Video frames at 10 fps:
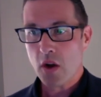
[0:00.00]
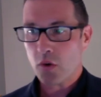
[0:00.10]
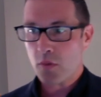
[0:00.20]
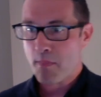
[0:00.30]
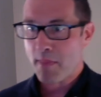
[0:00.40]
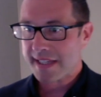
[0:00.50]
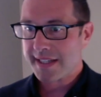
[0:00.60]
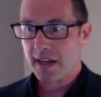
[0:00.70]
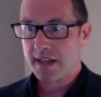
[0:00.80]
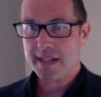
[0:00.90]
or
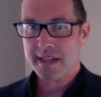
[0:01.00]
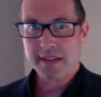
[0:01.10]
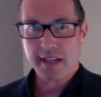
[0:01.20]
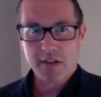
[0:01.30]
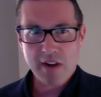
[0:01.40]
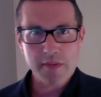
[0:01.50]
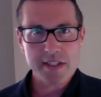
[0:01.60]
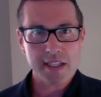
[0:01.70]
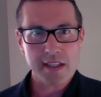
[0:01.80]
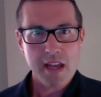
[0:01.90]
basic ideas like
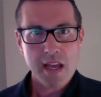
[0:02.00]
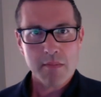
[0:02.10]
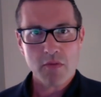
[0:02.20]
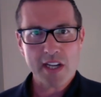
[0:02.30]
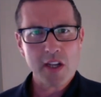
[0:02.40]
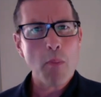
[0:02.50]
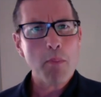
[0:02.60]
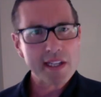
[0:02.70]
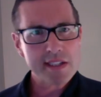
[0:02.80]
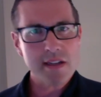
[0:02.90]
gravity, but really
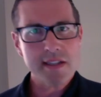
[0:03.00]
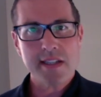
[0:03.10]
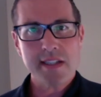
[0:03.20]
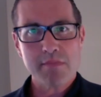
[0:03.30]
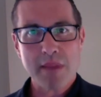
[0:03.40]
complex ideas.